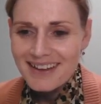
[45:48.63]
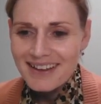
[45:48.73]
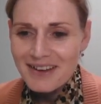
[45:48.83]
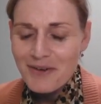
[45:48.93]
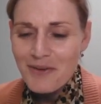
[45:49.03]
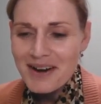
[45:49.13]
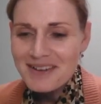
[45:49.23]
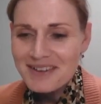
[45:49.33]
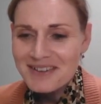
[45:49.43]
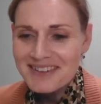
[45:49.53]
Where
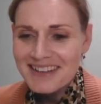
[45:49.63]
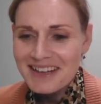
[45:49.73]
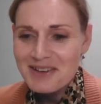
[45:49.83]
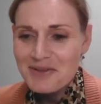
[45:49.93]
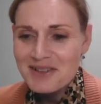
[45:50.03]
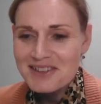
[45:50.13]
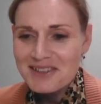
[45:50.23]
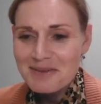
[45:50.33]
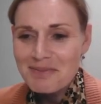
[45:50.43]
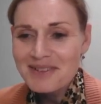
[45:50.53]
did you say you will share
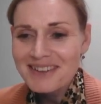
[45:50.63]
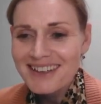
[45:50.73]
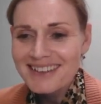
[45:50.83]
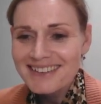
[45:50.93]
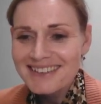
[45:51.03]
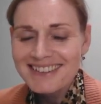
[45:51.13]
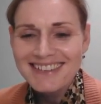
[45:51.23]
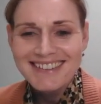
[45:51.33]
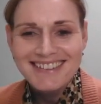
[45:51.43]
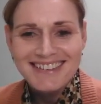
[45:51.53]
the podcast?
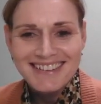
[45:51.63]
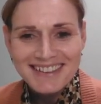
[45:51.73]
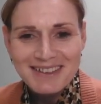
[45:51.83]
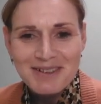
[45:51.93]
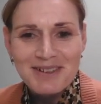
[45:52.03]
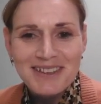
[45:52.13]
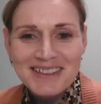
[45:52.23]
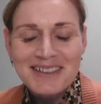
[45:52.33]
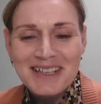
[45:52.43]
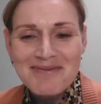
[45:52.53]
In
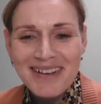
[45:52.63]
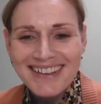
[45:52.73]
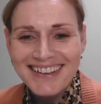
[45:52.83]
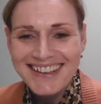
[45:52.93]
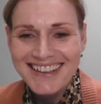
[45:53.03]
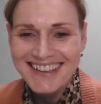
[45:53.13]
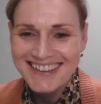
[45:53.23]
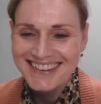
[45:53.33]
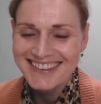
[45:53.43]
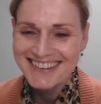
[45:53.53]
the email.
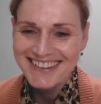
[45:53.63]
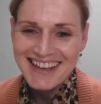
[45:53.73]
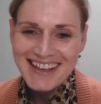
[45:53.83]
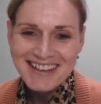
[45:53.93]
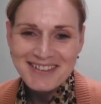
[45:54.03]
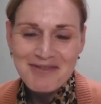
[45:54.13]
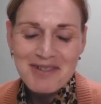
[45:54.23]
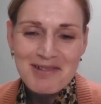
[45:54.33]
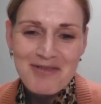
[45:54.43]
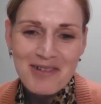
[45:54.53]
So
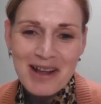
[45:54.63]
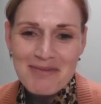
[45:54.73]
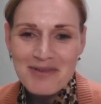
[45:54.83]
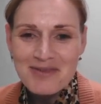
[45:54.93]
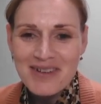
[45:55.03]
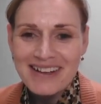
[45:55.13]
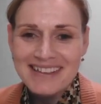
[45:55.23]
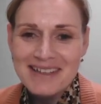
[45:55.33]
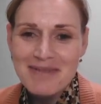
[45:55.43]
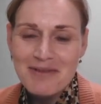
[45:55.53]
we'll follow up with an
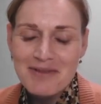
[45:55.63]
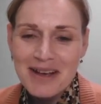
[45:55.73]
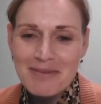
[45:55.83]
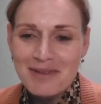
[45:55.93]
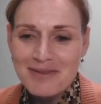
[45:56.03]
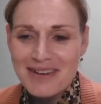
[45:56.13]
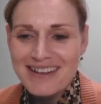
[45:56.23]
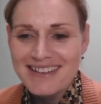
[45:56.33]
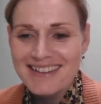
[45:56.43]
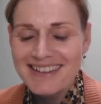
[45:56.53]
email with a couple of
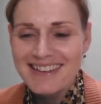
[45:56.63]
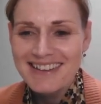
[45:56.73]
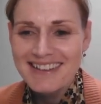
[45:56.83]
links.